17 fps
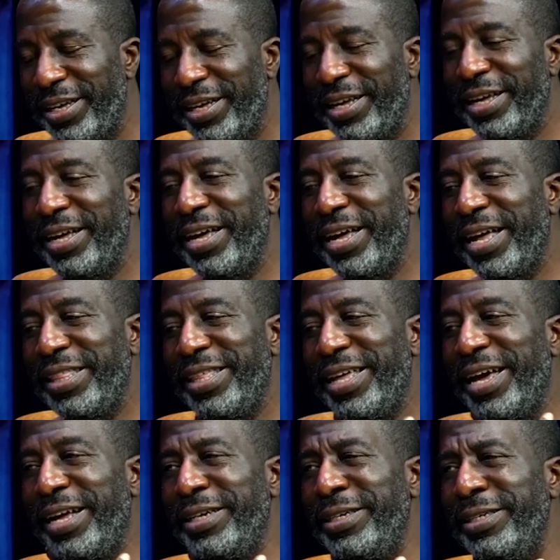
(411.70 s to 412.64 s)
And
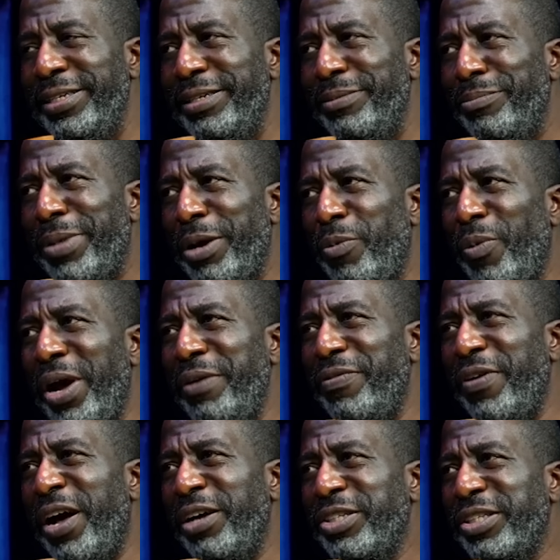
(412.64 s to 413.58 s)
then my wife
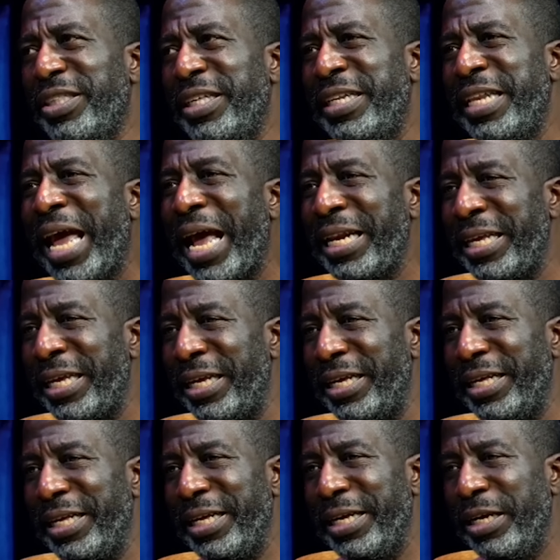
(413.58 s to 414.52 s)
asked the nanny
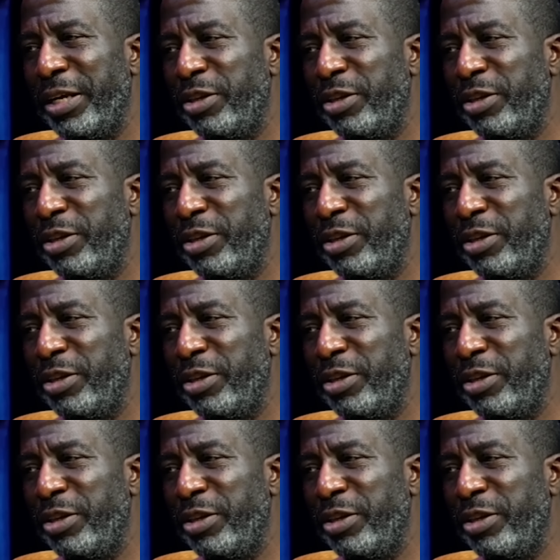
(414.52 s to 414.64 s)
to